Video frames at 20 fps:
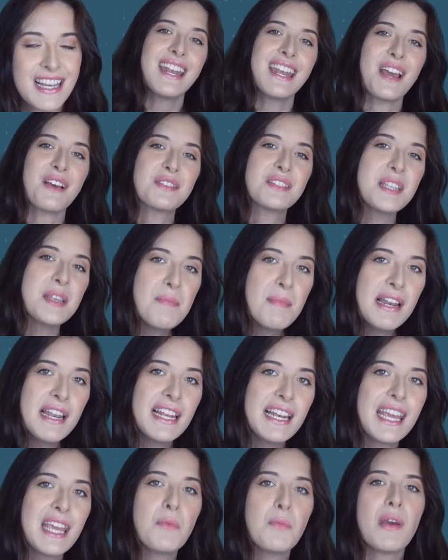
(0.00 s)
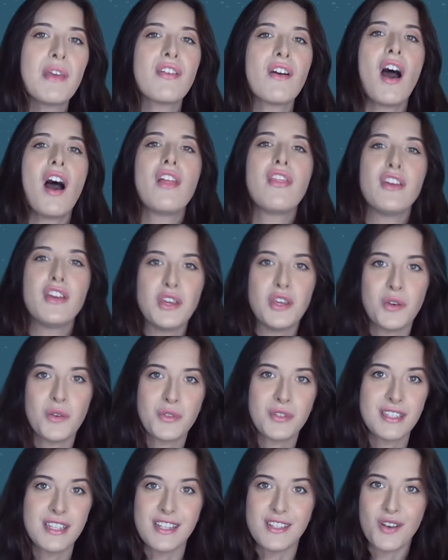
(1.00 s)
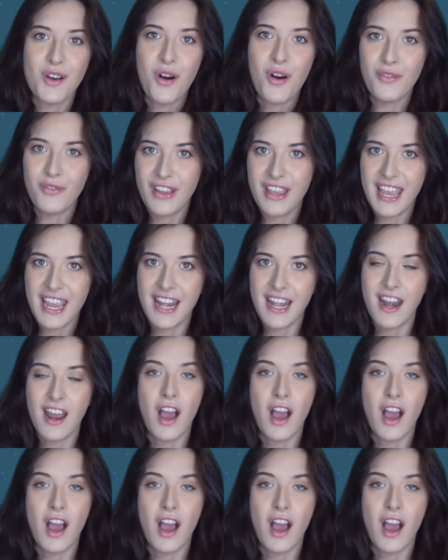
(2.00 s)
Now, similarly with other uses of in,